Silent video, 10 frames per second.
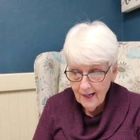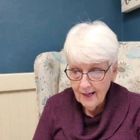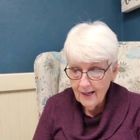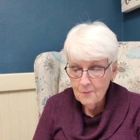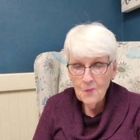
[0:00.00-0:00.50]

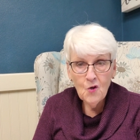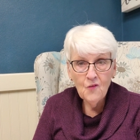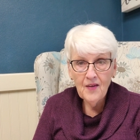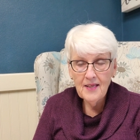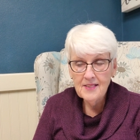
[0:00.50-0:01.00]
uh,
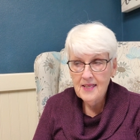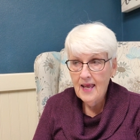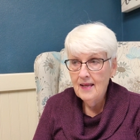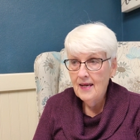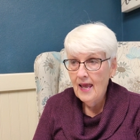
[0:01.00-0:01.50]
movies
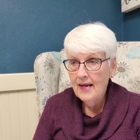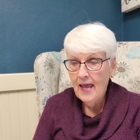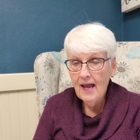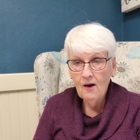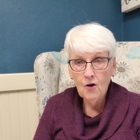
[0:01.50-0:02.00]
and, and
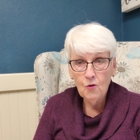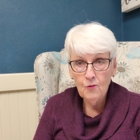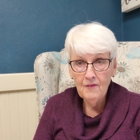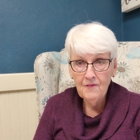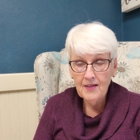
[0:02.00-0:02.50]
how
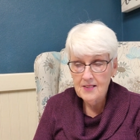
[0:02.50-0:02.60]
horrific